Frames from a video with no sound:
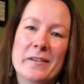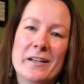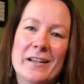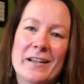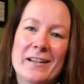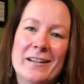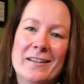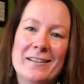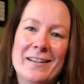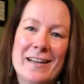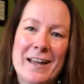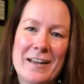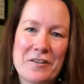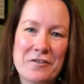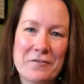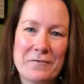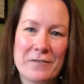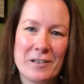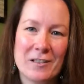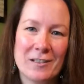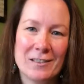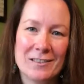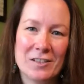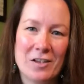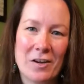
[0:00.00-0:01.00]
In
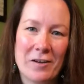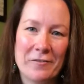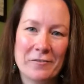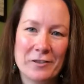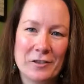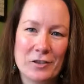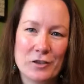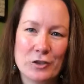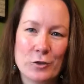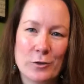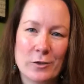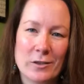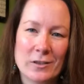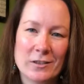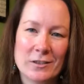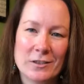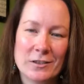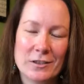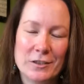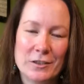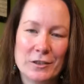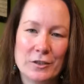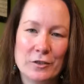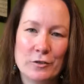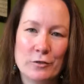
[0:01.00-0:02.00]
Nashville, it's often
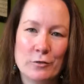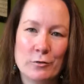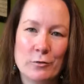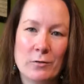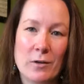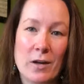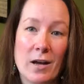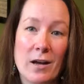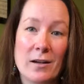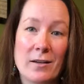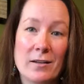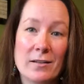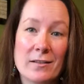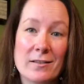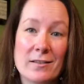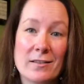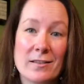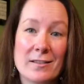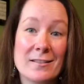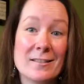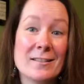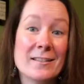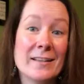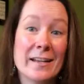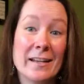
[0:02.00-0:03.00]
shortened to
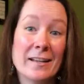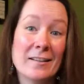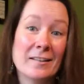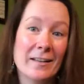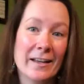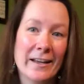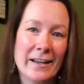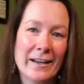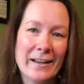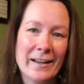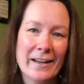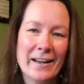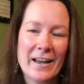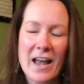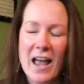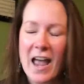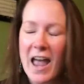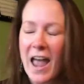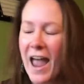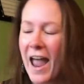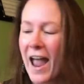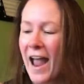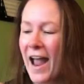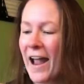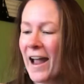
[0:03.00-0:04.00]
the sig lick,
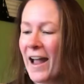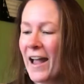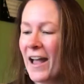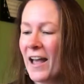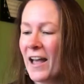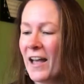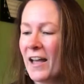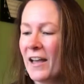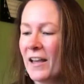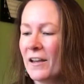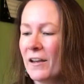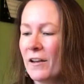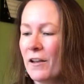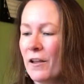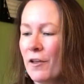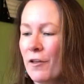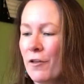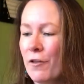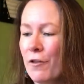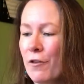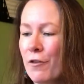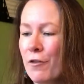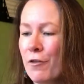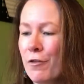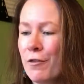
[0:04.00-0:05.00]
and
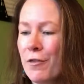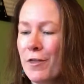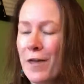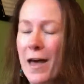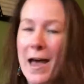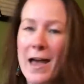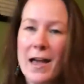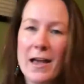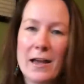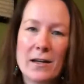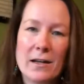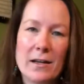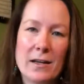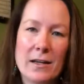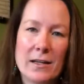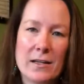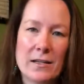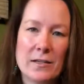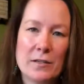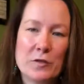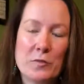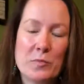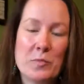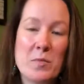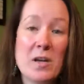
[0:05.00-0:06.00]
that
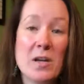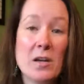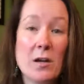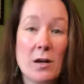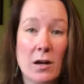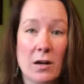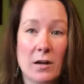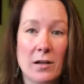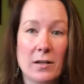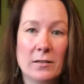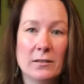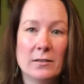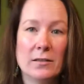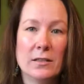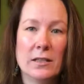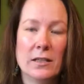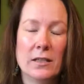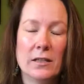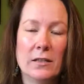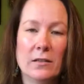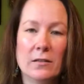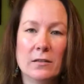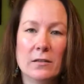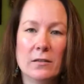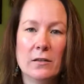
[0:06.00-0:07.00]
is because
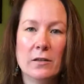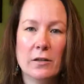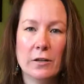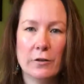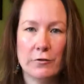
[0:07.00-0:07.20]
in